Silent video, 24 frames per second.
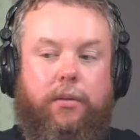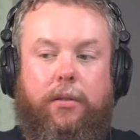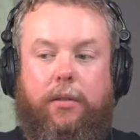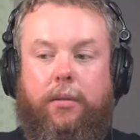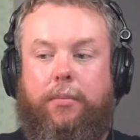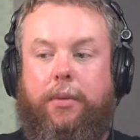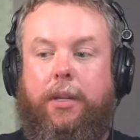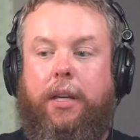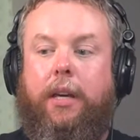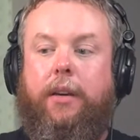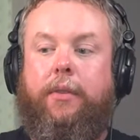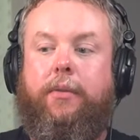
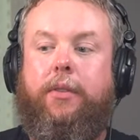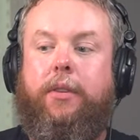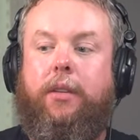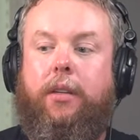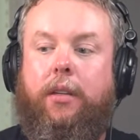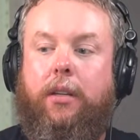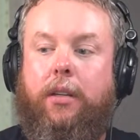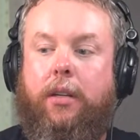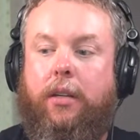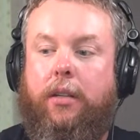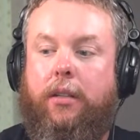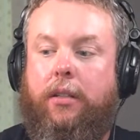let me have
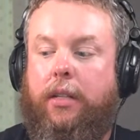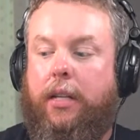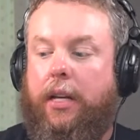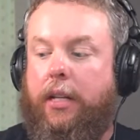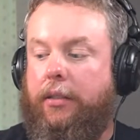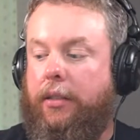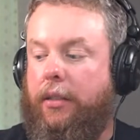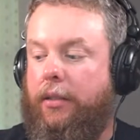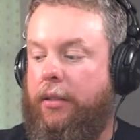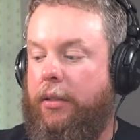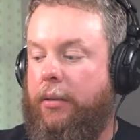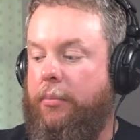the
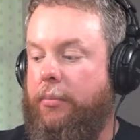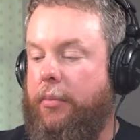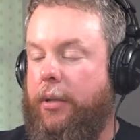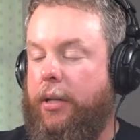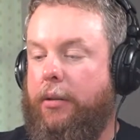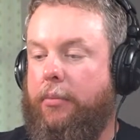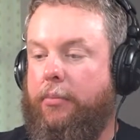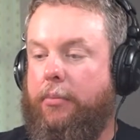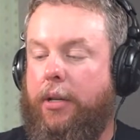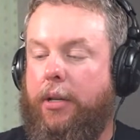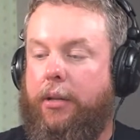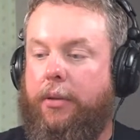
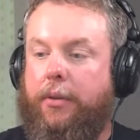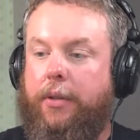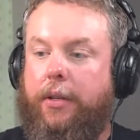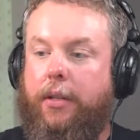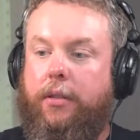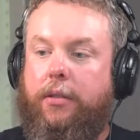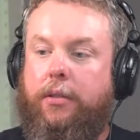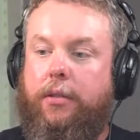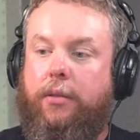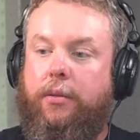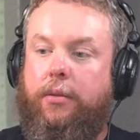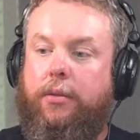1910 bottle
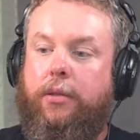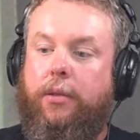there too.